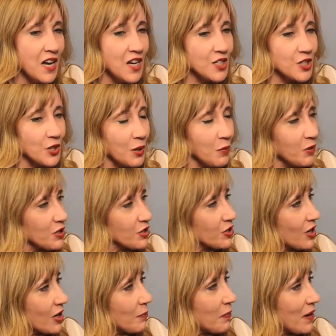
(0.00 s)
So I want to
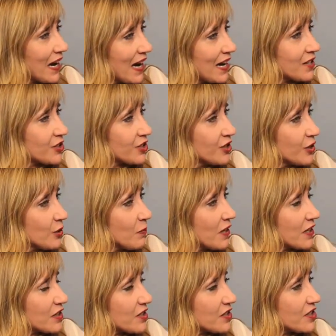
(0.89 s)
start by asking you
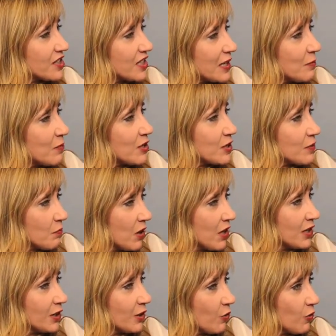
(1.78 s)
about the Siemens
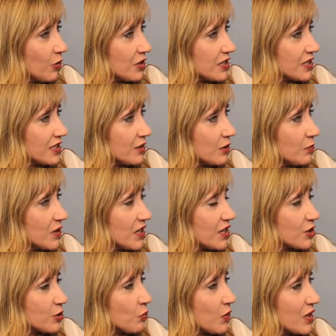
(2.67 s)
Molycorp deal
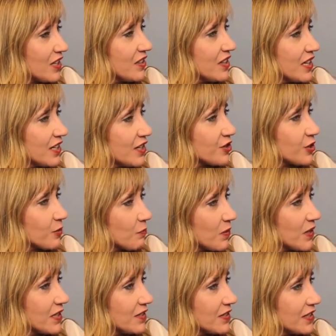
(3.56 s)
because we think it's a
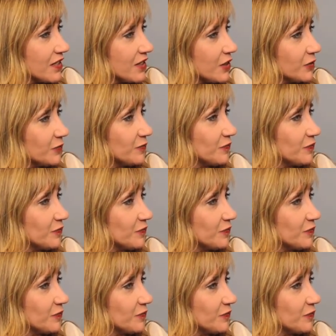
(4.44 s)
big deal.